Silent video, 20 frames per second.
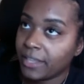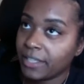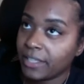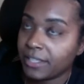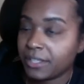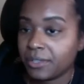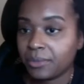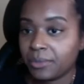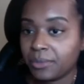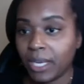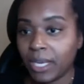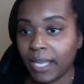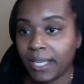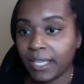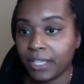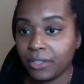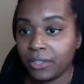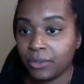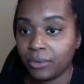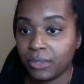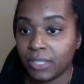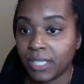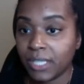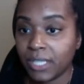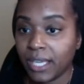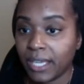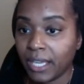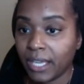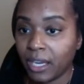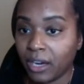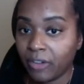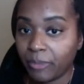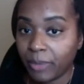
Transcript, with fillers: this is what I can do to take care of